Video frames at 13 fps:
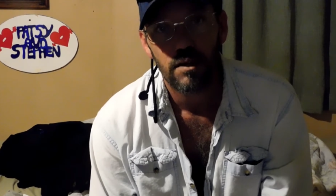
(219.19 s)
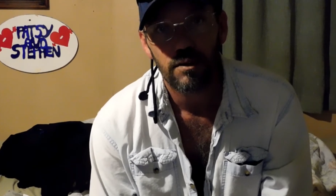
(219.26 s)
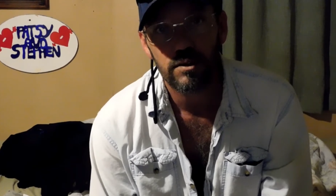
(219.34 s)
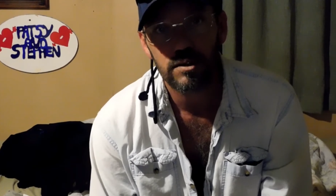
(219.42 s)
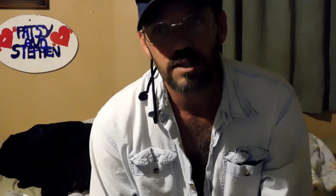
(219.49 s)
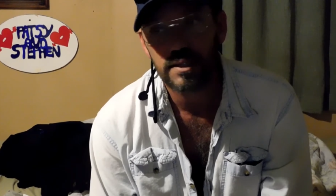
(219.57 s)

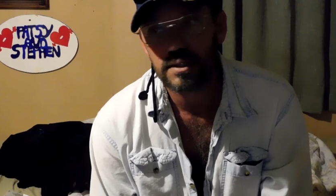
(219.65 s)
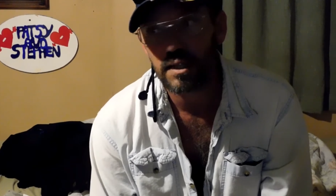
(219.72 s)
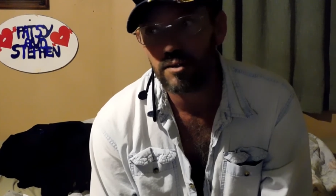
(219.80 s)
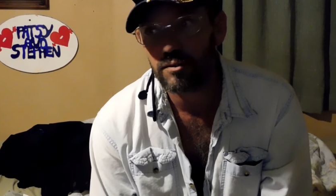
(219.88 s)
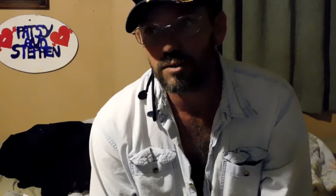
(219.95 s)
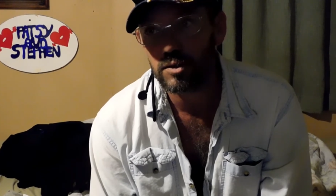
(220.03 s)
Those things
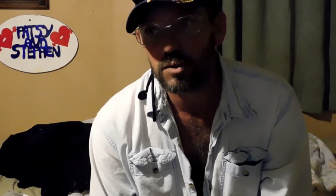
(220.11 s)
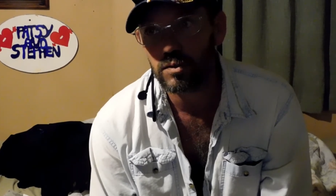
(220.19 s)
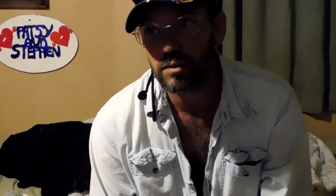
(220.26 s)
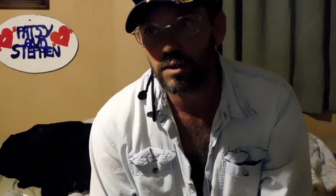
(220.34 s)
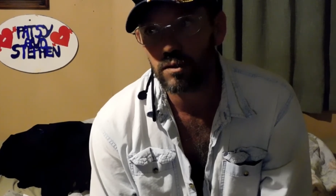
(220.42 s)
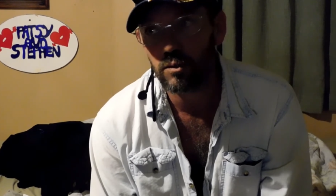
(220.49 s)
have those
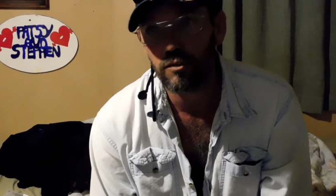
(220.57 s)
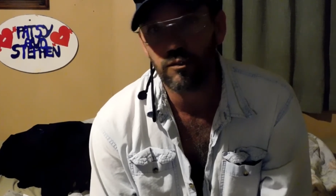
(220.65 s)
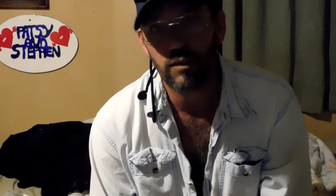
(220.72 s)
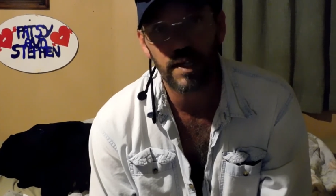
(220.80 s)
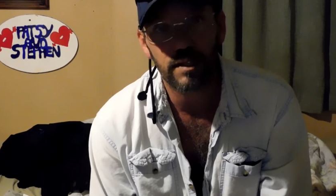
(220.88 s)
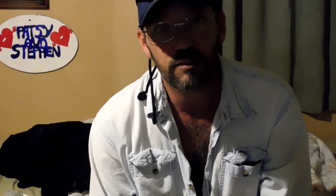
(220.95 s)
little
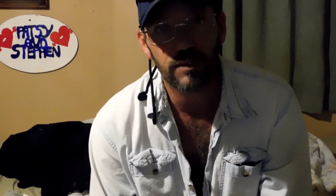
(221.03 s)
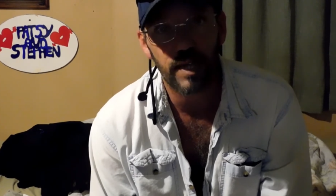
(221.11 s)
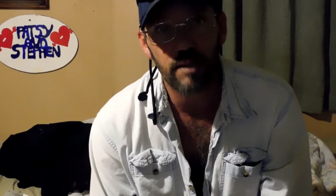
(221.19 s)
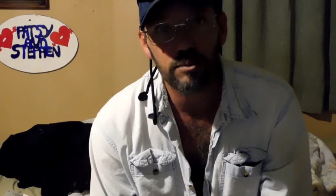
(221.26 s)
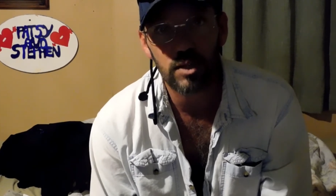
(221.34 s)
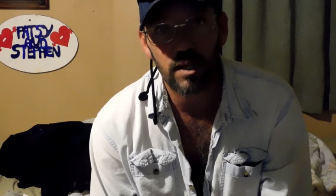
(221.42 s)
reflective
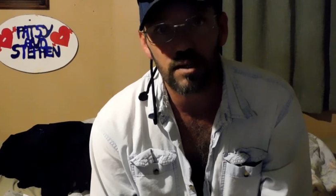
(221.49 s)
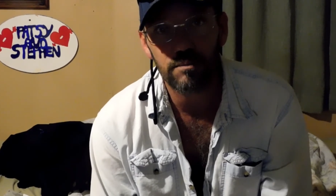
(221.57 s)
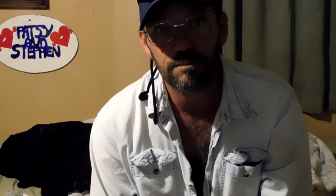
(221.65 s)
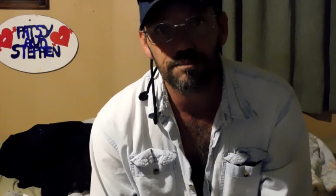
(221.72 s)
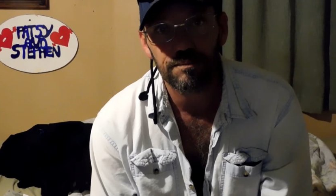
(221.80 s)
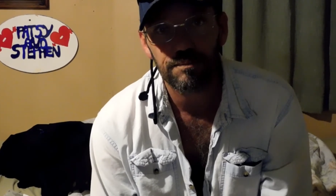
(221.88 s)
tapes on them,
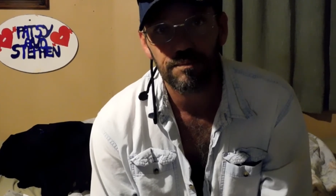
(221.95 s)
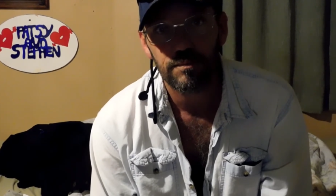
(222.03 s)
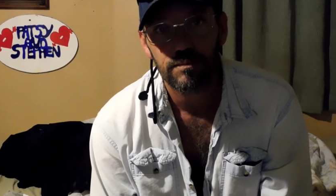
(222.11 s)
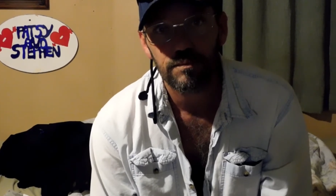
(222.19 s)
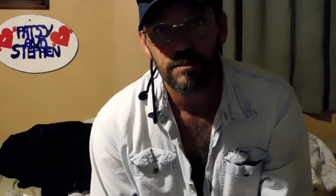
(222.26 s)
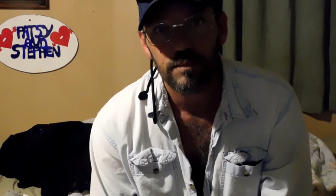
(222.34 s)

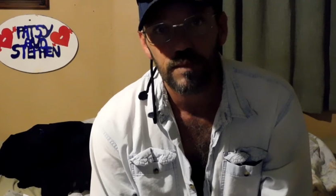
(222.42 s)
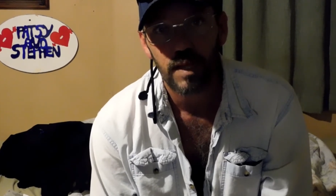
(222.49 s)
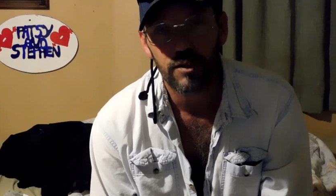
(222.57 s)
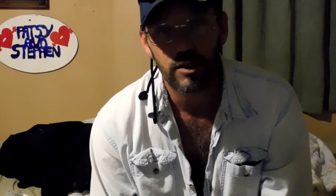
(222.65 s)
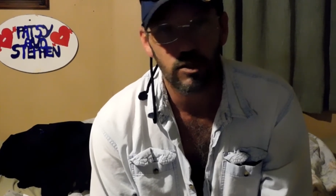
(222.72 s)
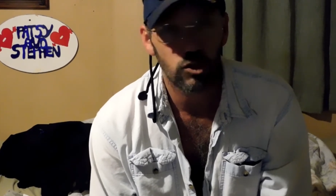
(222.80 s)

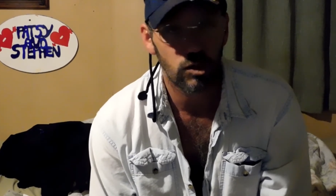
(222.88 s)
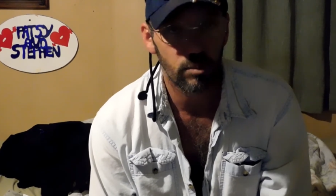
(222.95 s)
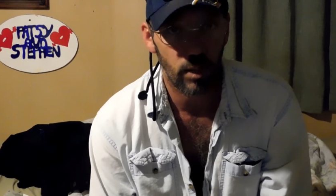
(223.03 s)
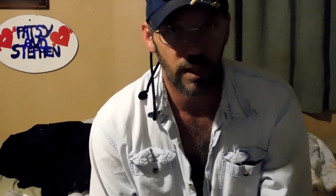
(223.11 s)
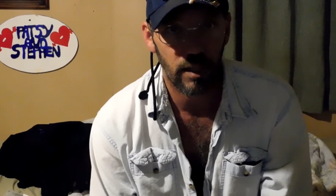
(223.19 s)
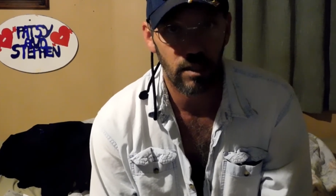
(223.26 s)
and they're usually
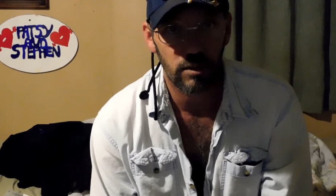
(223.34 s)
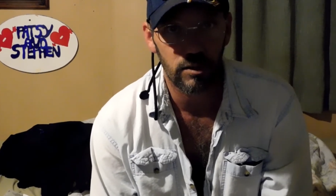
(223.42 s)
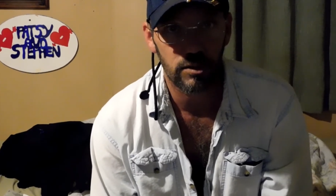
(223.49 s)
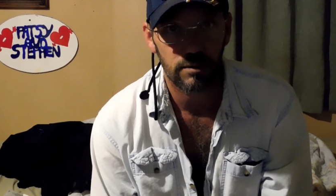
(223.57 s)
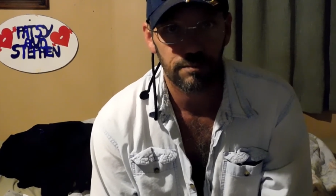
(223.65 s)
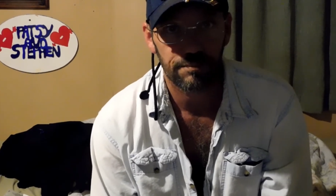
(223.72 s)
bright colors.